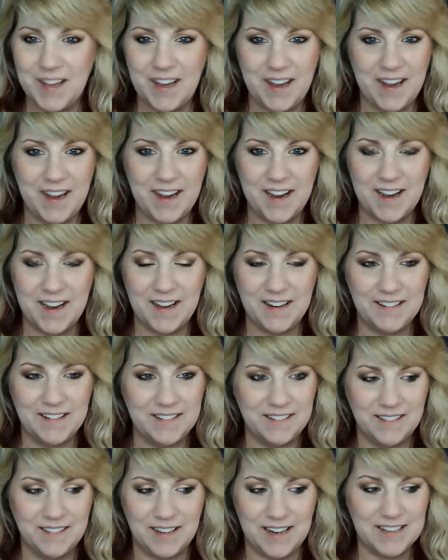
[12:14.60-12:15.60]

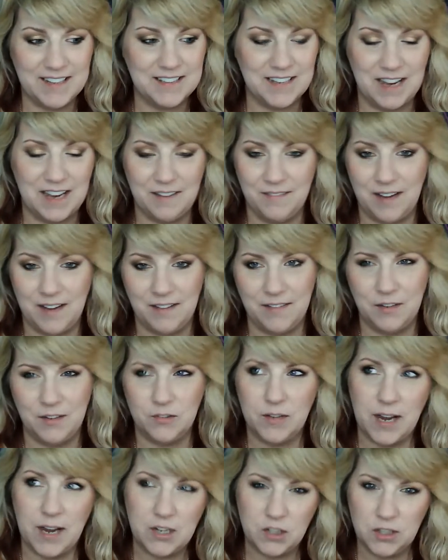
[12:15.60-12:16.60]
And like I said,
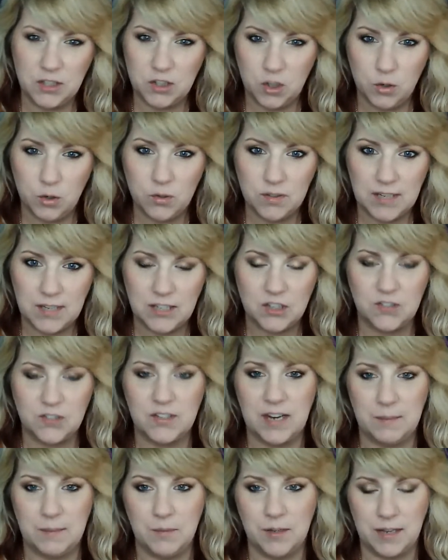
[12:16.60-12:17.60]
there's actually 2 stages
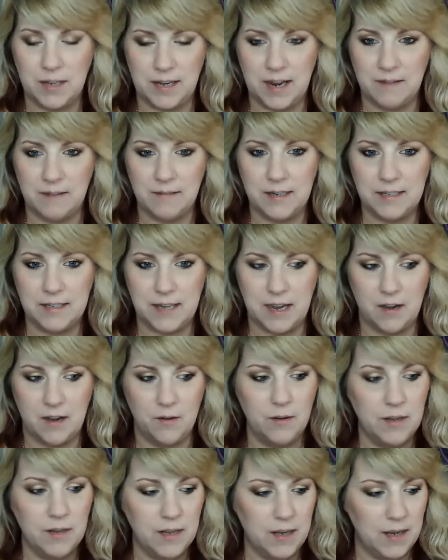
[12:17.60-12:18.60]
that I'm looking at right
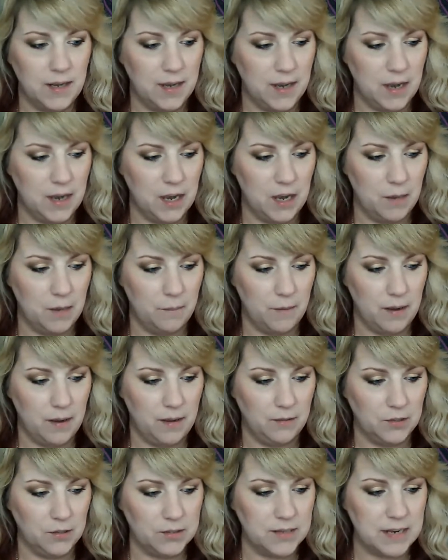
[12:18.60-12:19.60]
now.
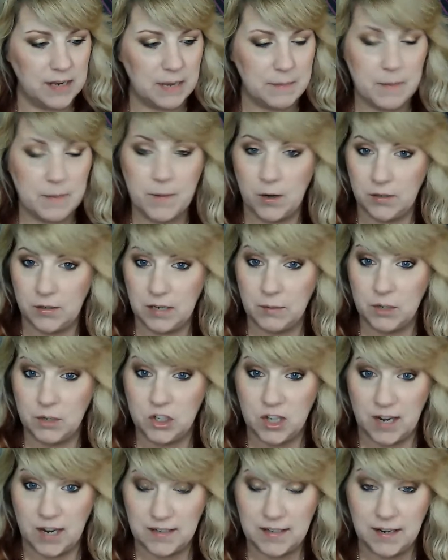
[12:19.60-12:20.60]
It looks like I'll be partnering with
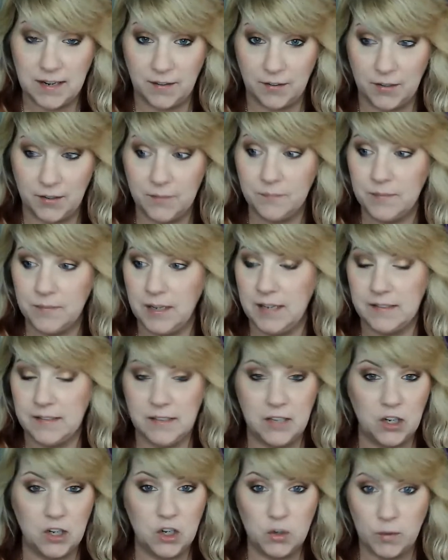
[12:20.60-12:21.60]
John Taylor. He's
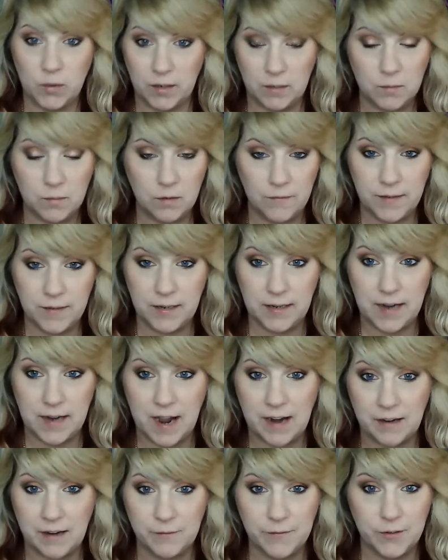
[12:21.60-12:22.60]
an incredible
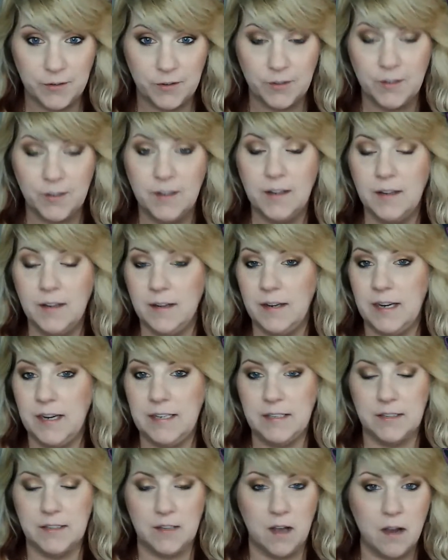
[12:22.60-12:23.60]
videographer. He
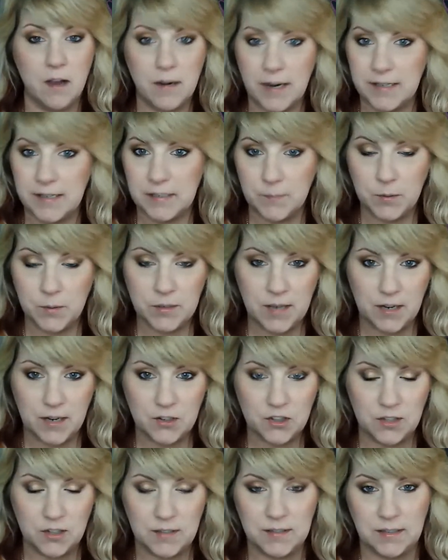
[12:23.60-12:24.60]
does all kinds of
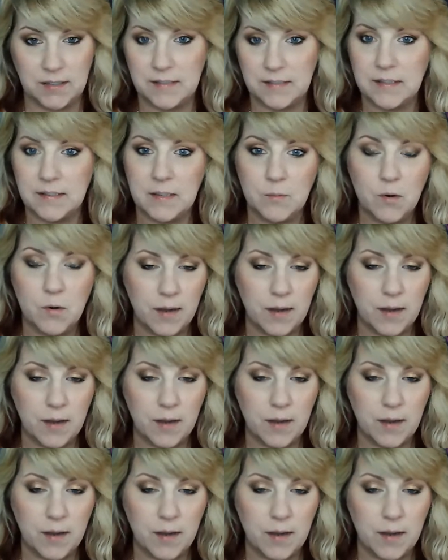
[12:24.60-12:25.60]
productions, and he's in the
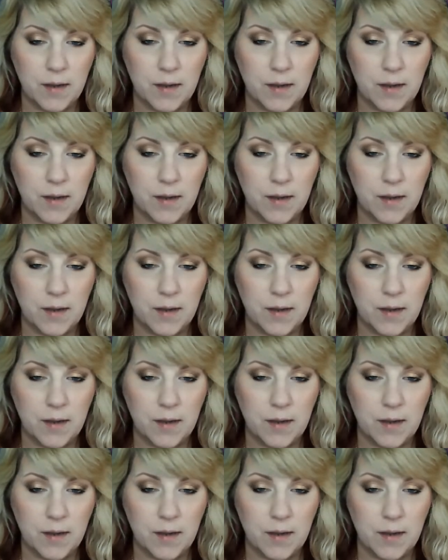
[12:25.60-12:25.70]
Milwaukee area.